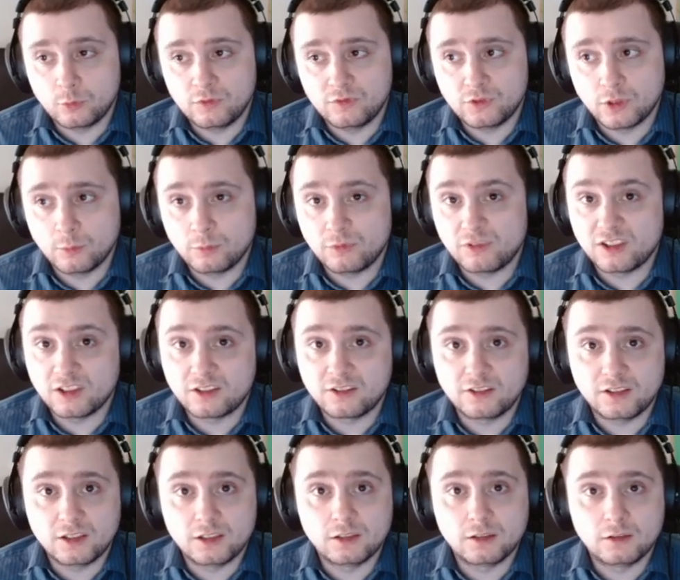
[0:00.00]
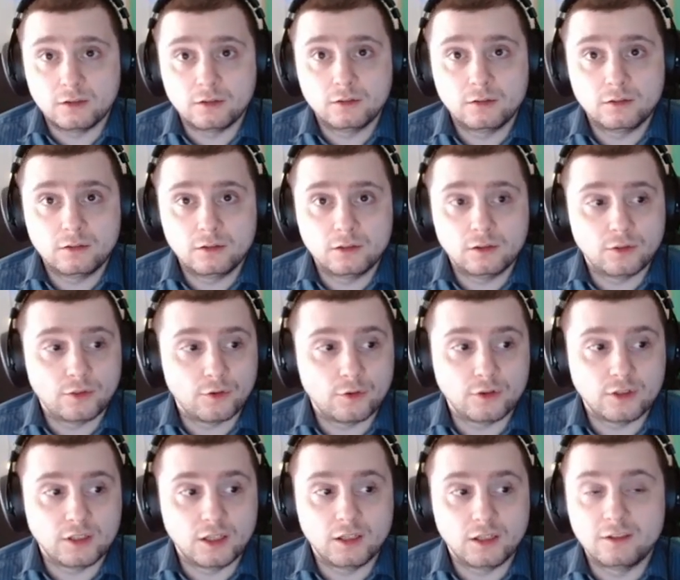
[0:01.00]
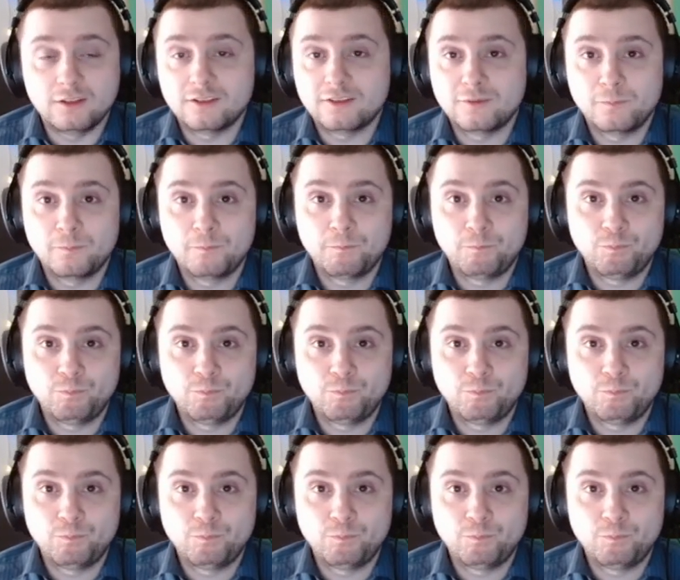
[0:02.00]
We've jumped 60 in 30 days.